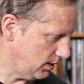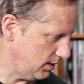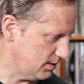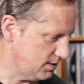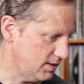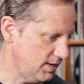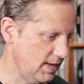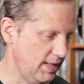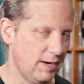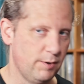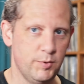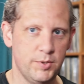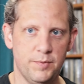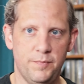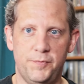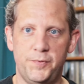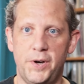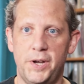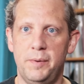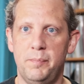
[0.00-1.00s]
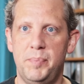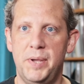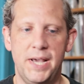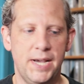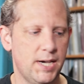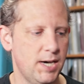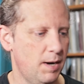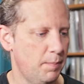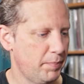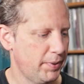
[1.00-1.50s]
So yeah, that was a fun
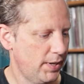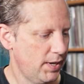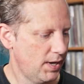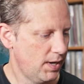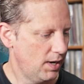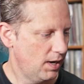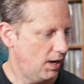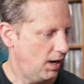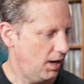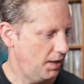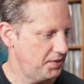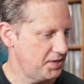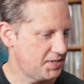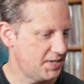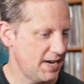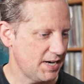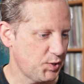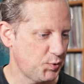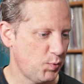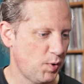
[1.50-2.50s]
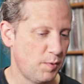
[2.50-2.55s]
pickup. This next